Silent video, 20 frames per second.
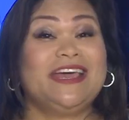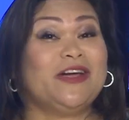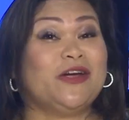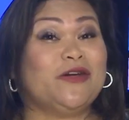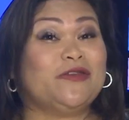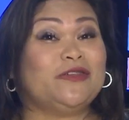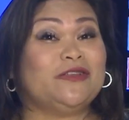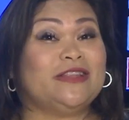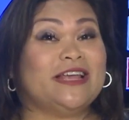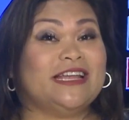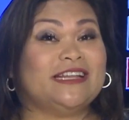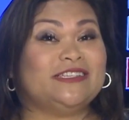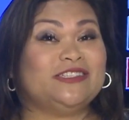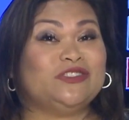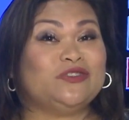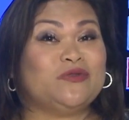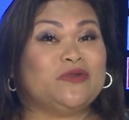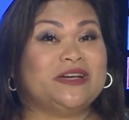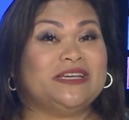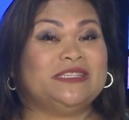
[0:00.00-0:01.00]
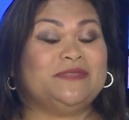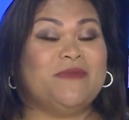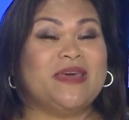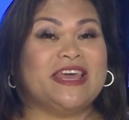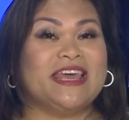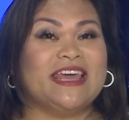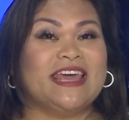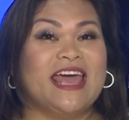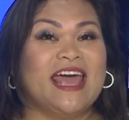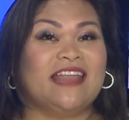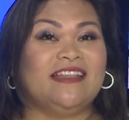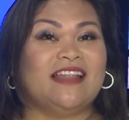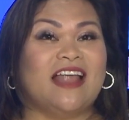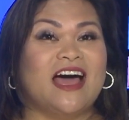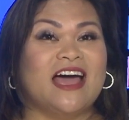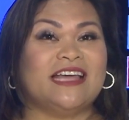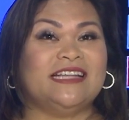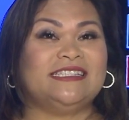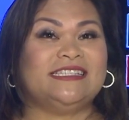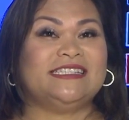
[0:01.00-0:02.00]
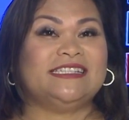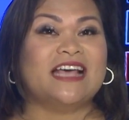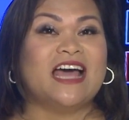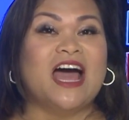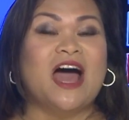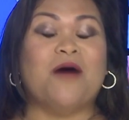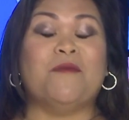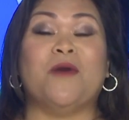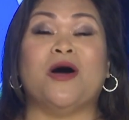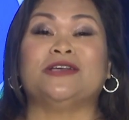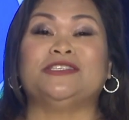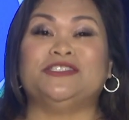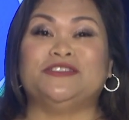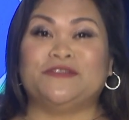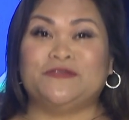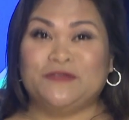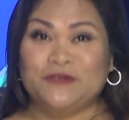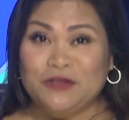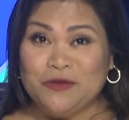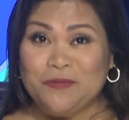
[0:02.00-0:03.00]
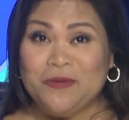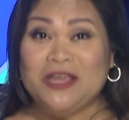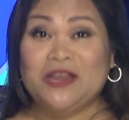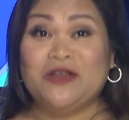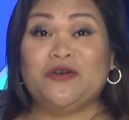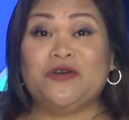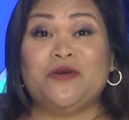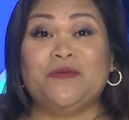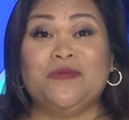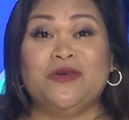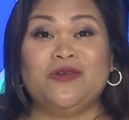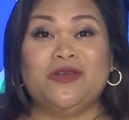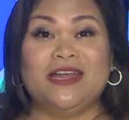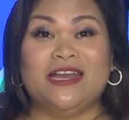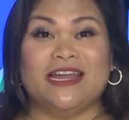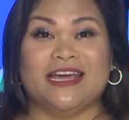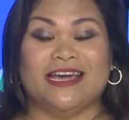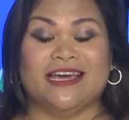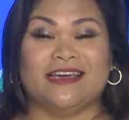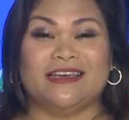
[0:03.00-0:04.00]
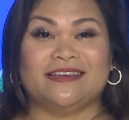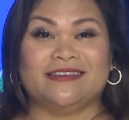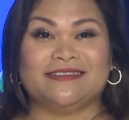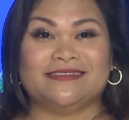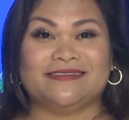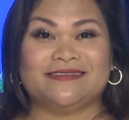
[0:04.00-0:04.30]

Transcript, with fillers: here are the latest stories making headlines amongst the Filipino community.